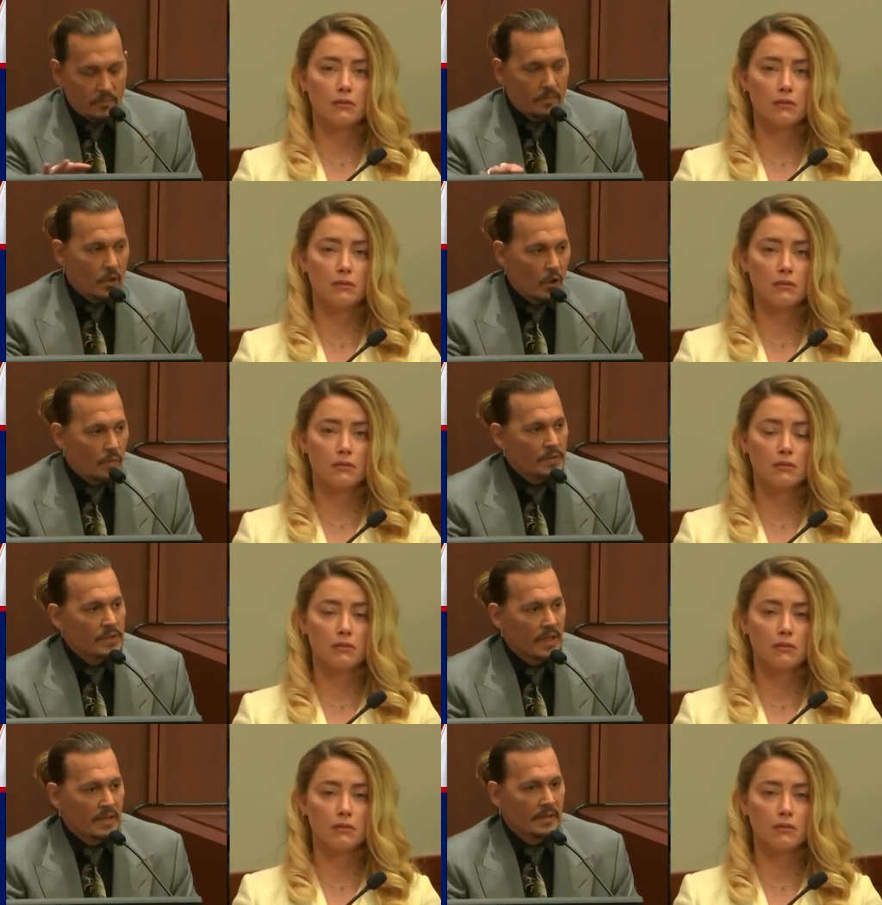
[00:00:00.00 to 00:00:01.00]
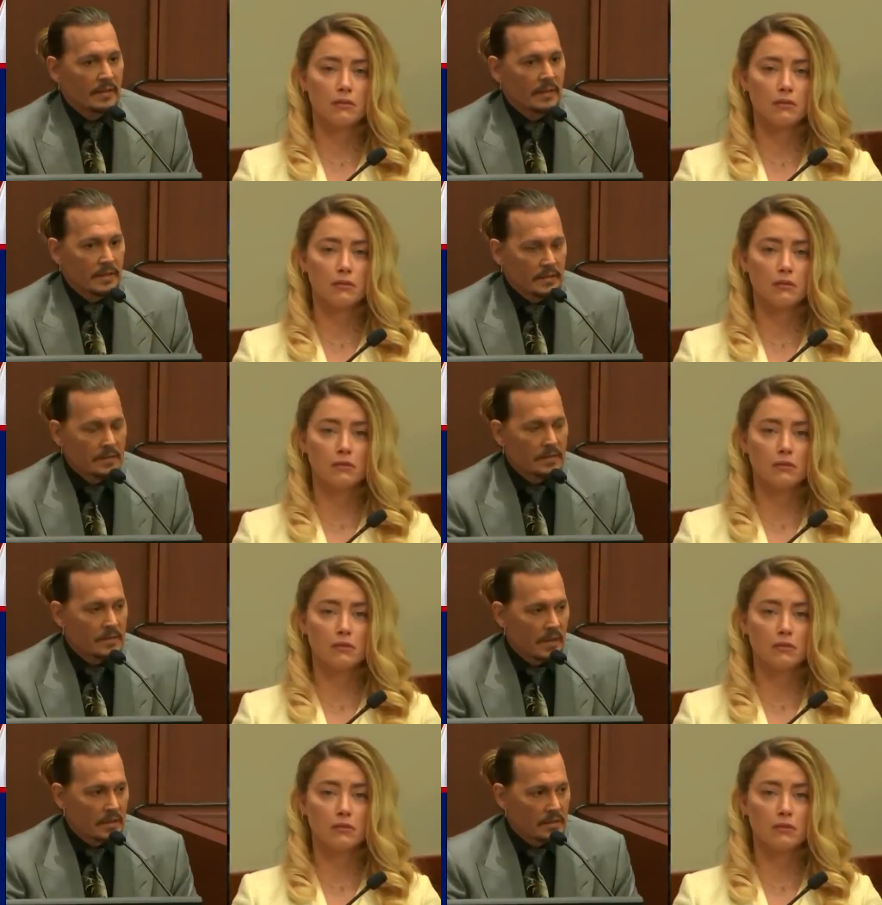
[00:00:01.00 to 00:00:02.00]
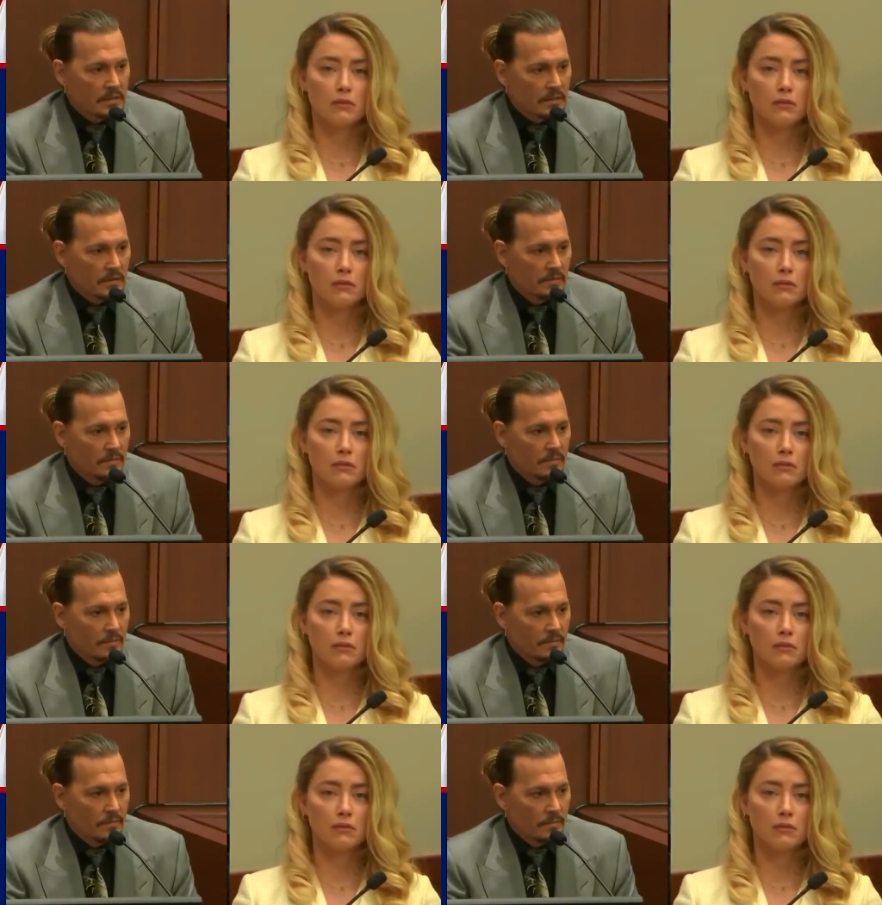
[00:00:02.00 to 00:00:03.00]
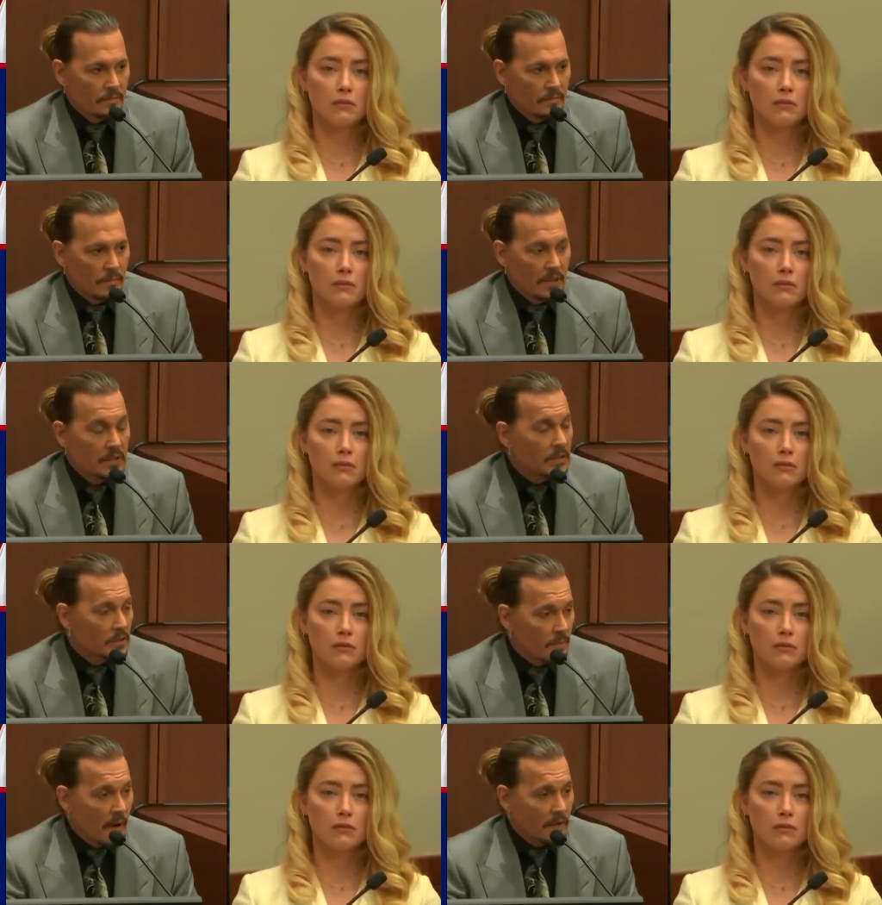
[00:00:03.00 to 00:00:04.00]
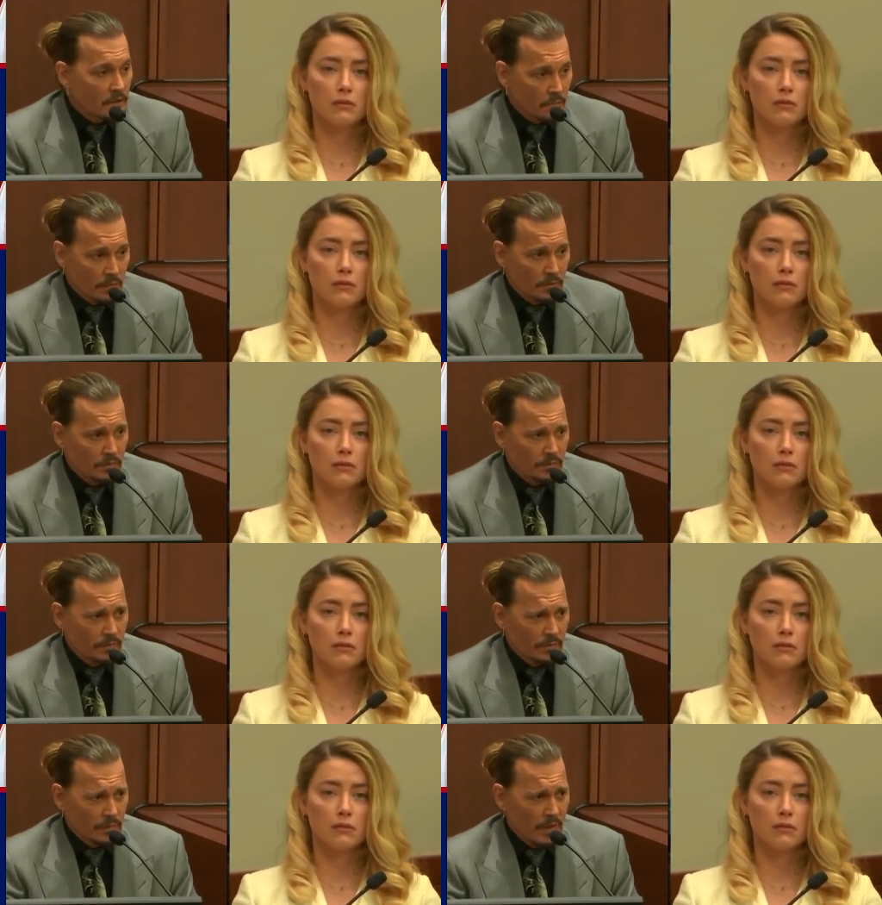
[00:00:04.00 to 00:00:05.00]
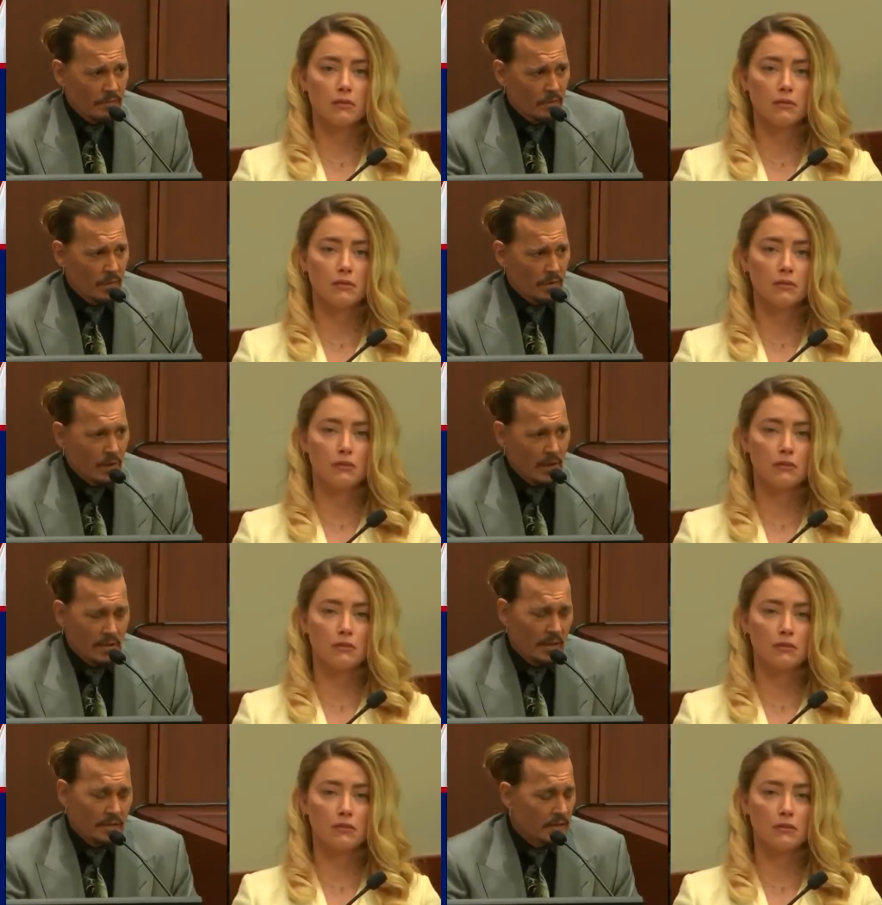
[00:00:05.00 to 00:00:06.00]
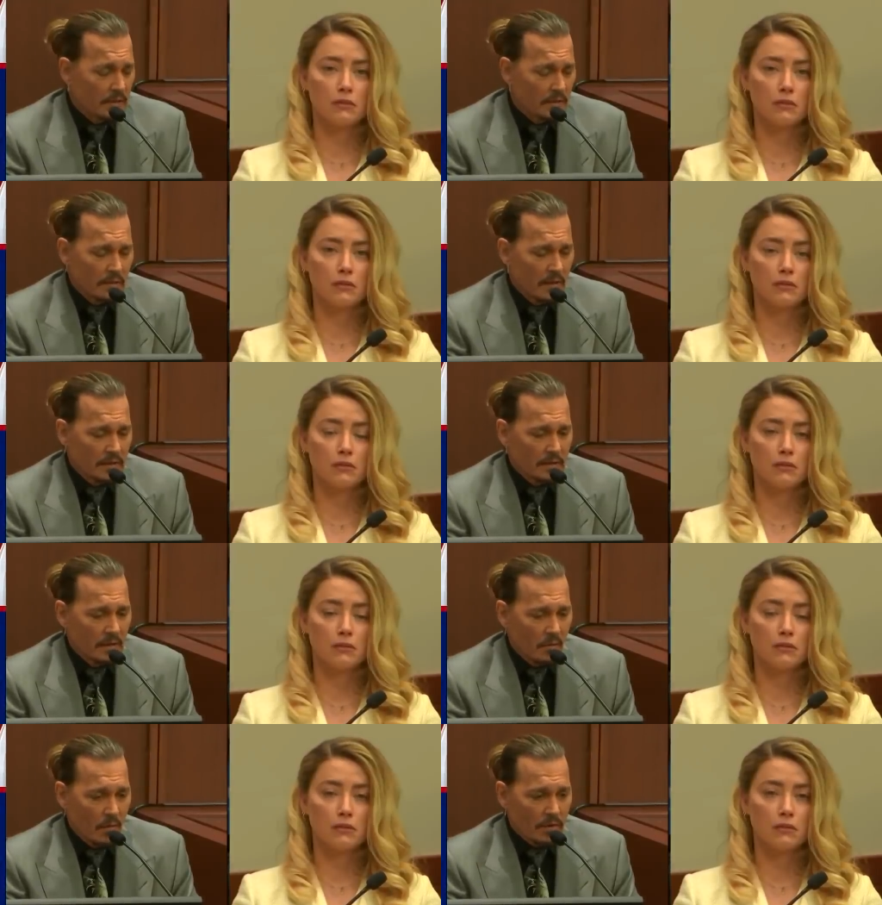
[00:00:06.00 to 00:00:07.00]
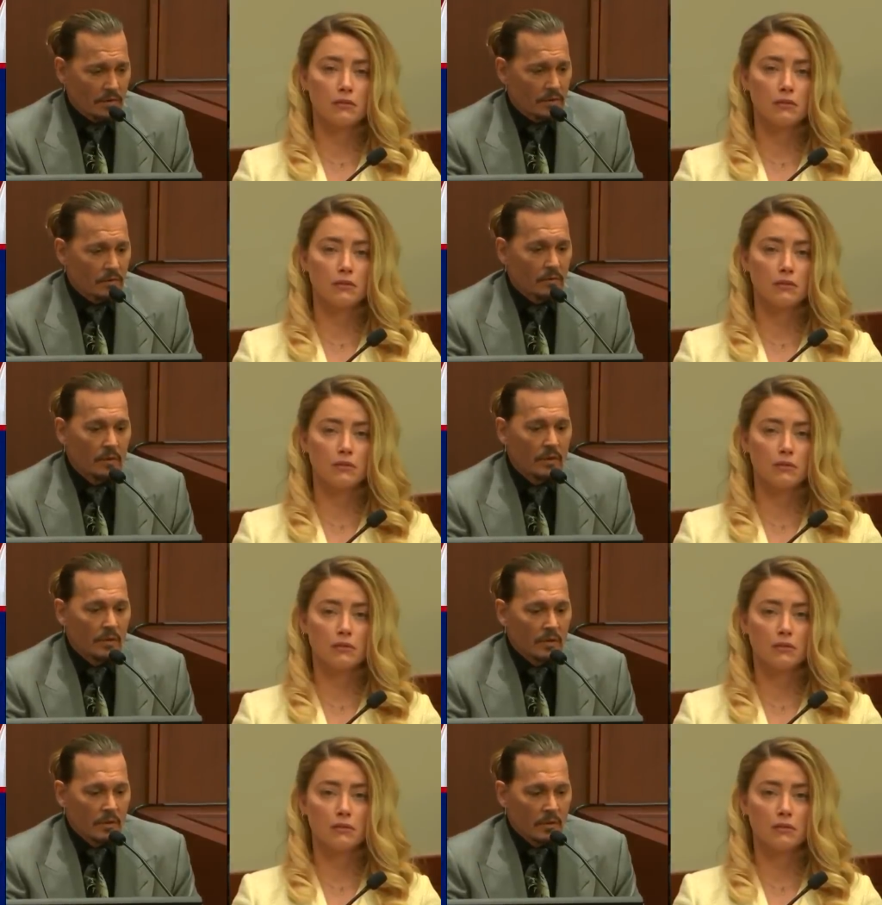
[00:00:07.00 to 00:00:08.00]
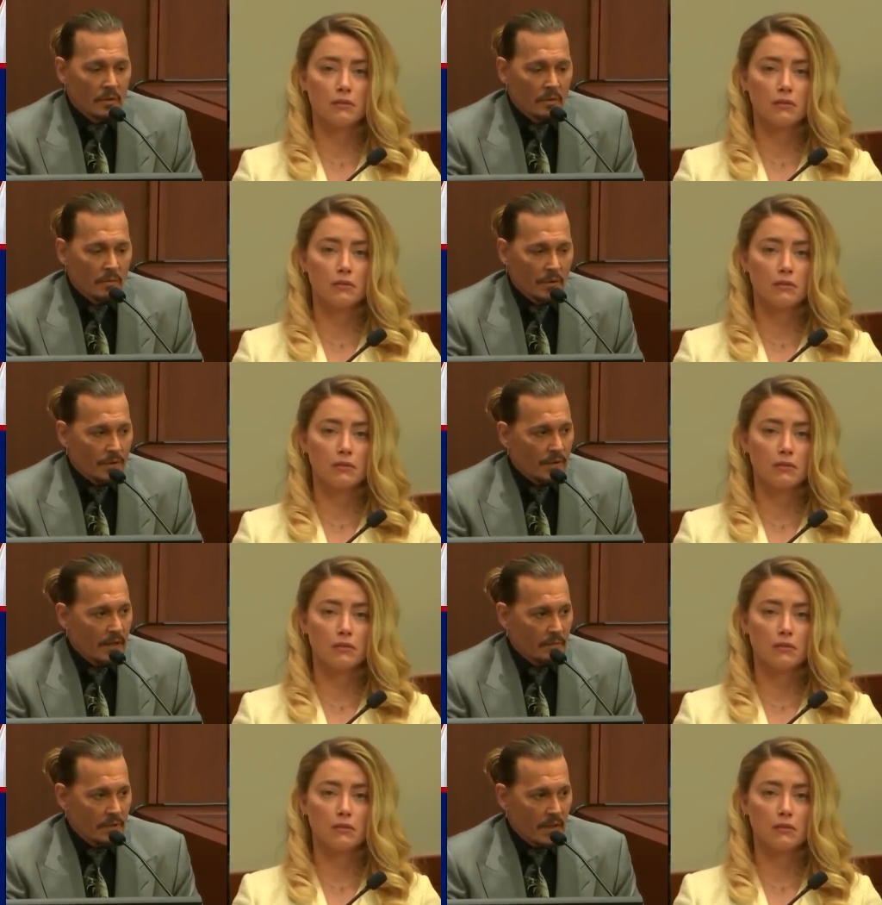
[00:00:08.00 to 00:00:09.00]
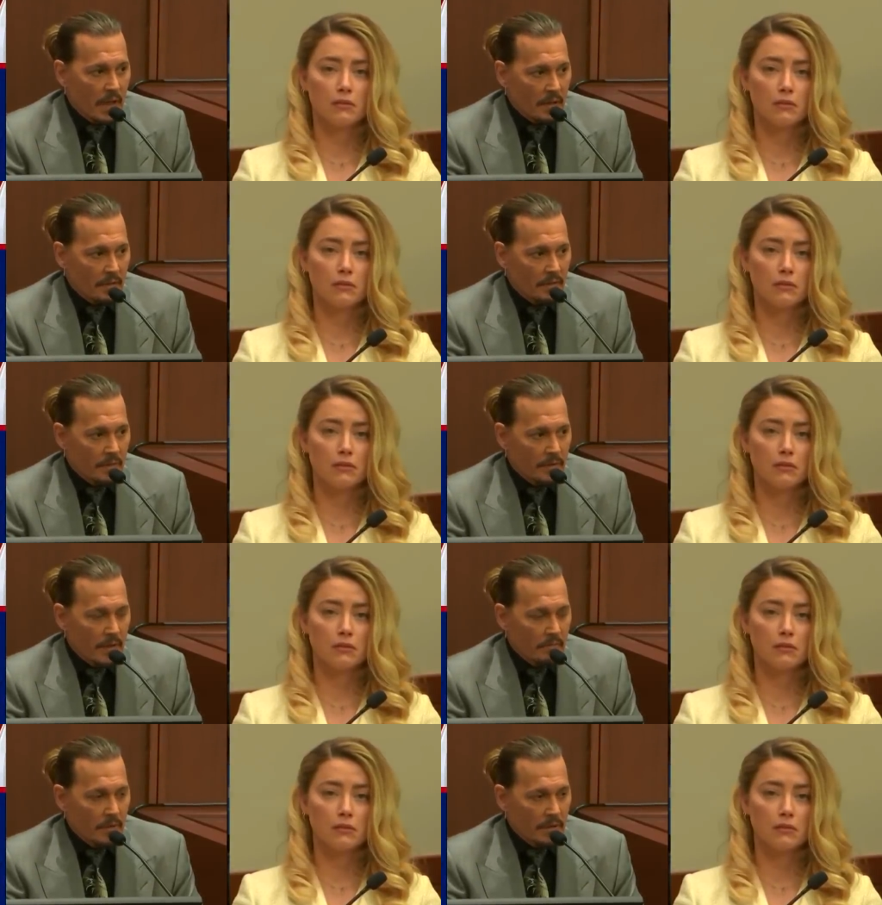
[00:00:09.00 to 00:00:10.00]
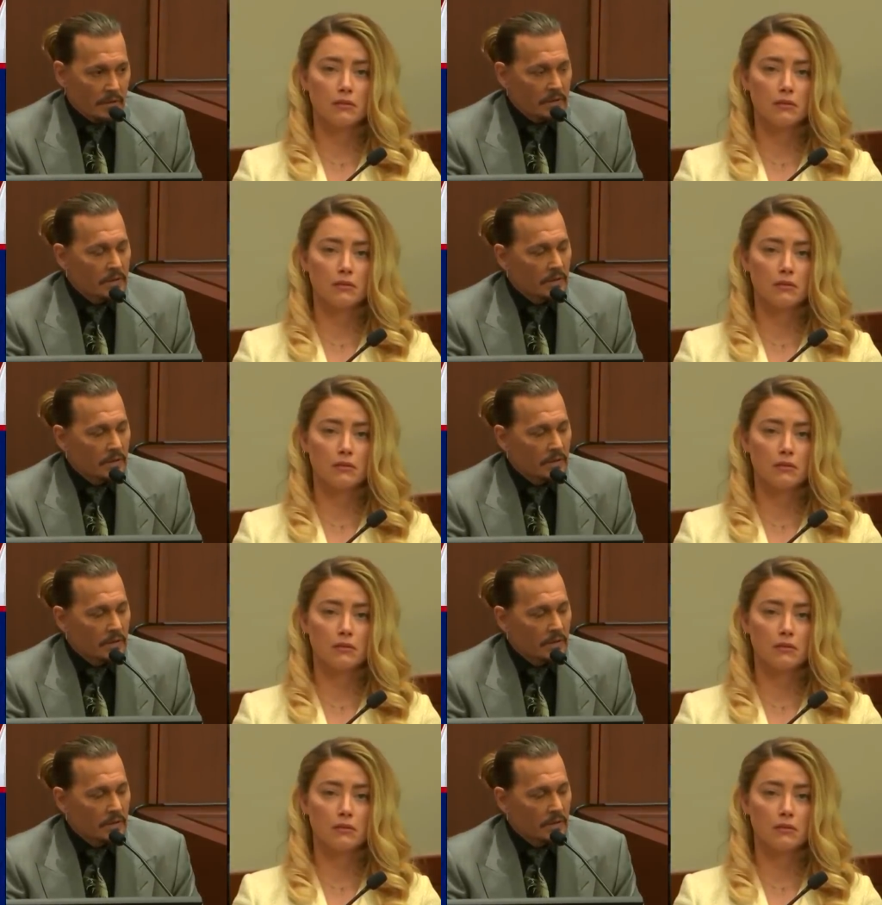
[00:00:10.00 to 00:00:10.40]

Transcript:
Speaker 1: copacetic and as, as easy as possible for everyone. I, I did I did not want to put her name in that in that mix.